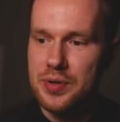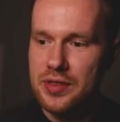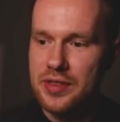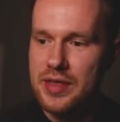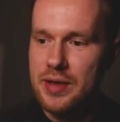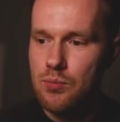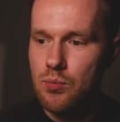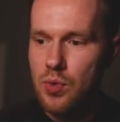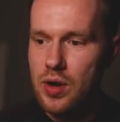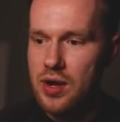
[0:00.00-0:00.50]
but
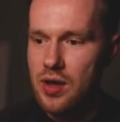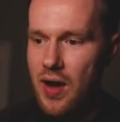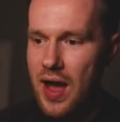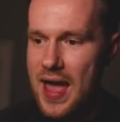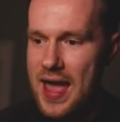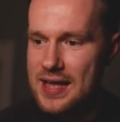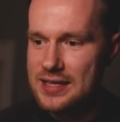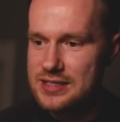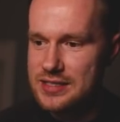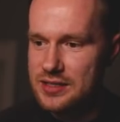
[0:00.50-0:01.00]
then when I
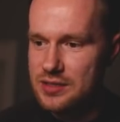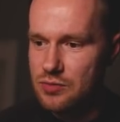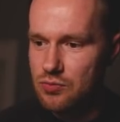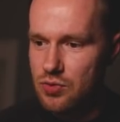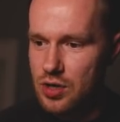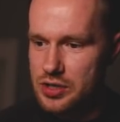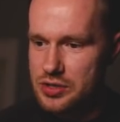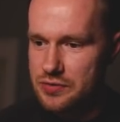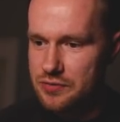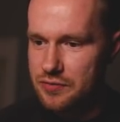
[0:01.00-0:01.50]
added the
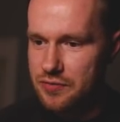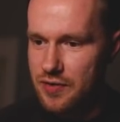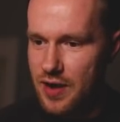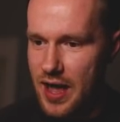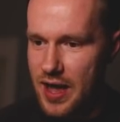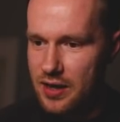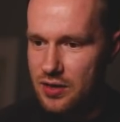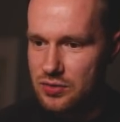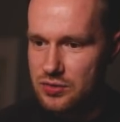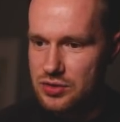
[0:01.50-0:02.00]
Russian
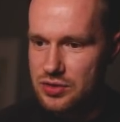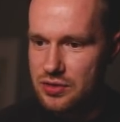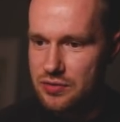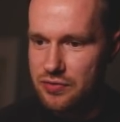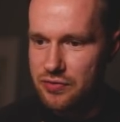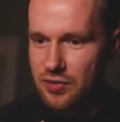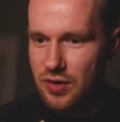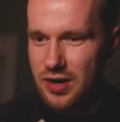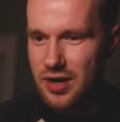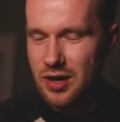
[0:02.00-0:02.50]
flag onto the
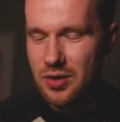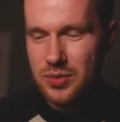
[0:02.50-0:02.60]
front,